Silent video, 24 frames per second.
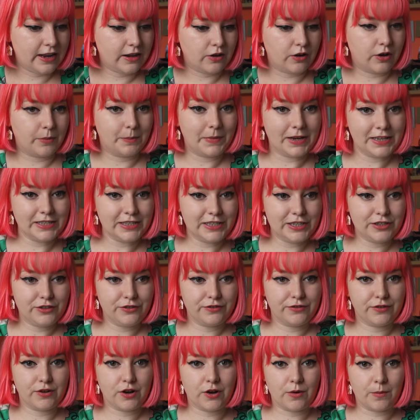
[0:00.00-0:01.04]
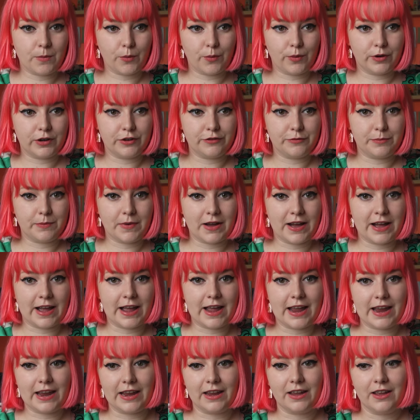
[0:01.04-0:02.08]
got a message from one of
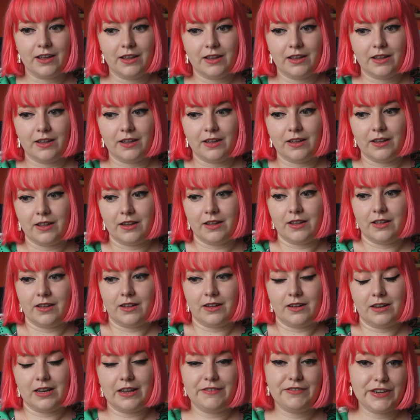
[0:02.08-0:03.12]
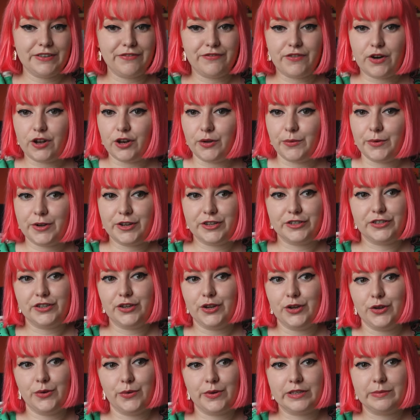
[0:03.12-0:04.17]
my lovely followers
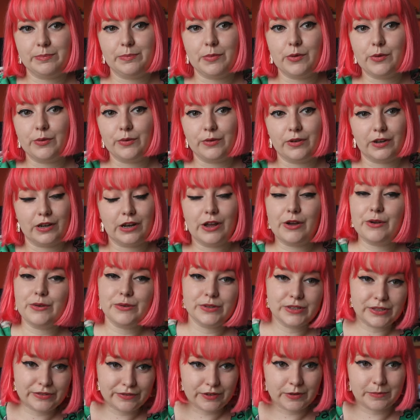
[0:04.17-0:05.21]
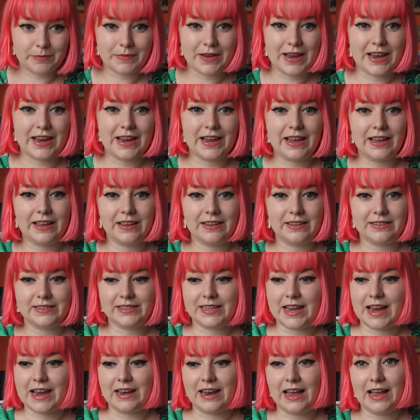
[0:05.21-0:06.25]
who has bought loads from me
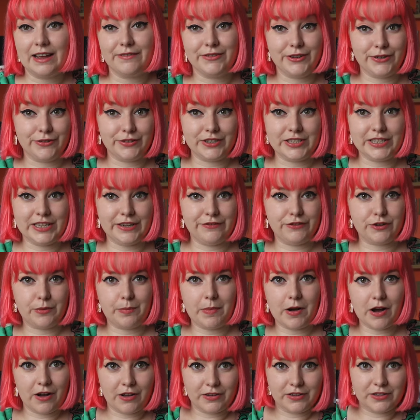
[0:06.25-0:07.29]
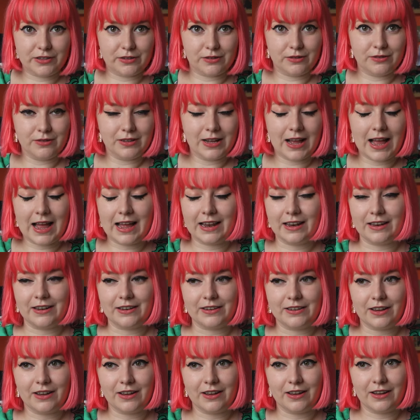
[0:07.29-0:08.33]
saying, have you received your parcel?
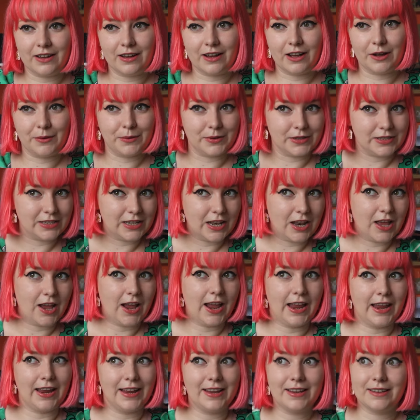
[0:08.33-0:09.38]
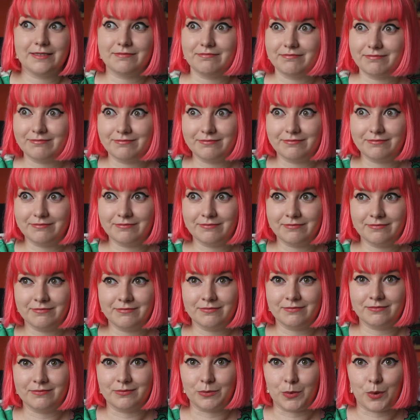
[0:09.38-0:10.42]
And I was like,
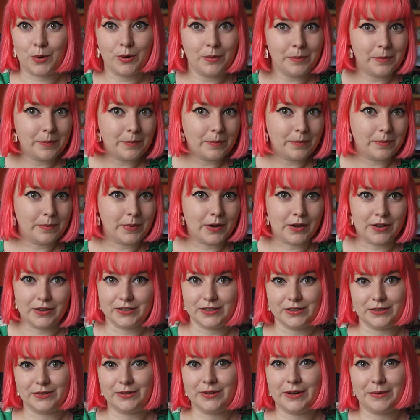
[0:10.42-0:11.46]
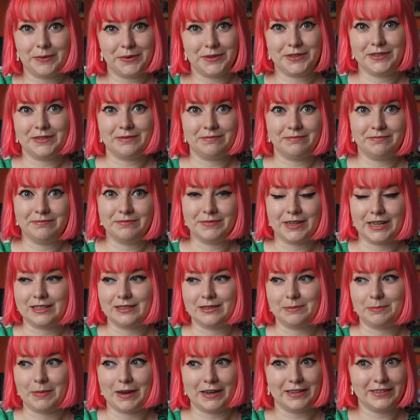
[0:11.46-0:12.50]
what parcel? I wasn't
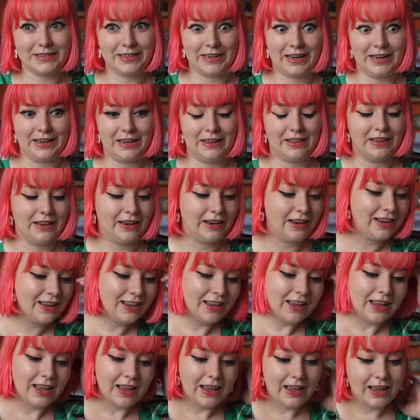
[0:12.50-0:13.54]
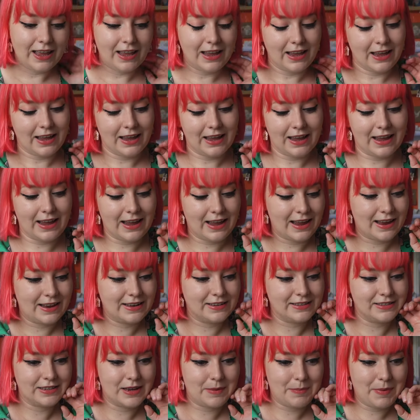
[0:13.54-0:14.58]
expecting anything.
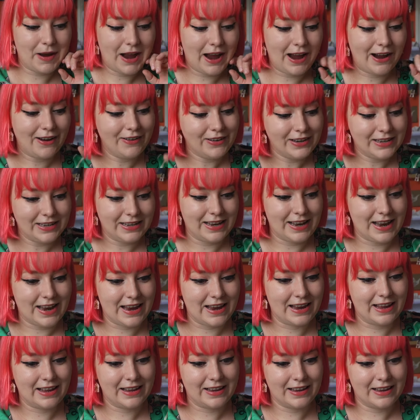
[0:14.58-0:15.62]
And apparently